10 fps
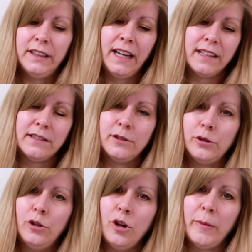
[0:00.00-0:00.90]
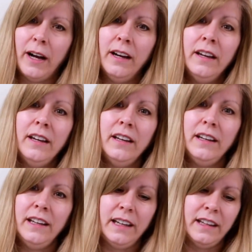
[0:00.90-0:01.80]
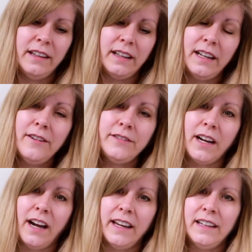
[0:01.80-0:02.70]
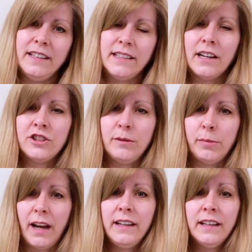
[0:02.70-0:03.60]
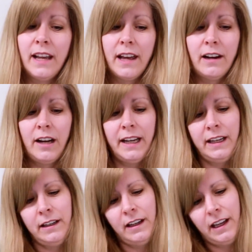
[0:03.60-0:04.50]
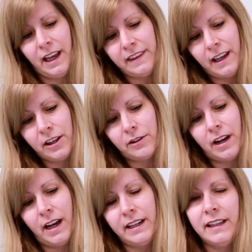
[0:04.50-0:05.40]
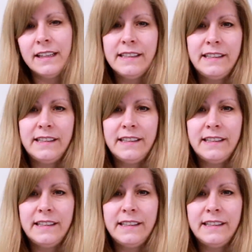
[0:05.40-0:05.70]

He has glaucoma in the left eye, and he's actually blind in that eye, and the other eye he can